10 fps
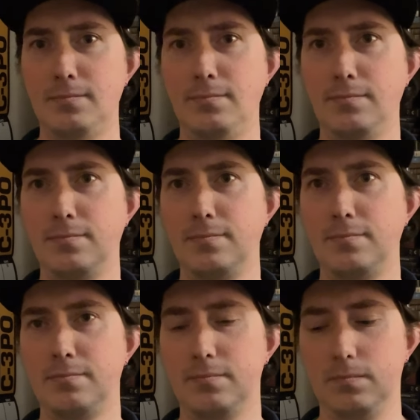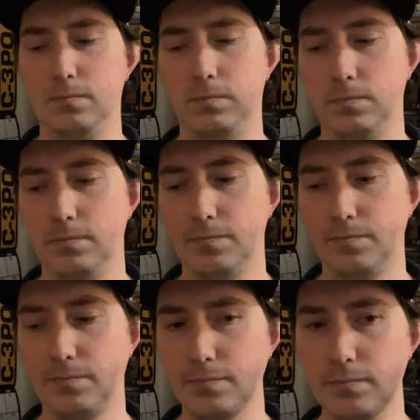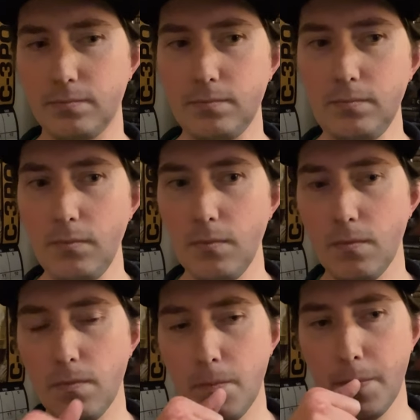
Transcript: No one is speaking in this clip.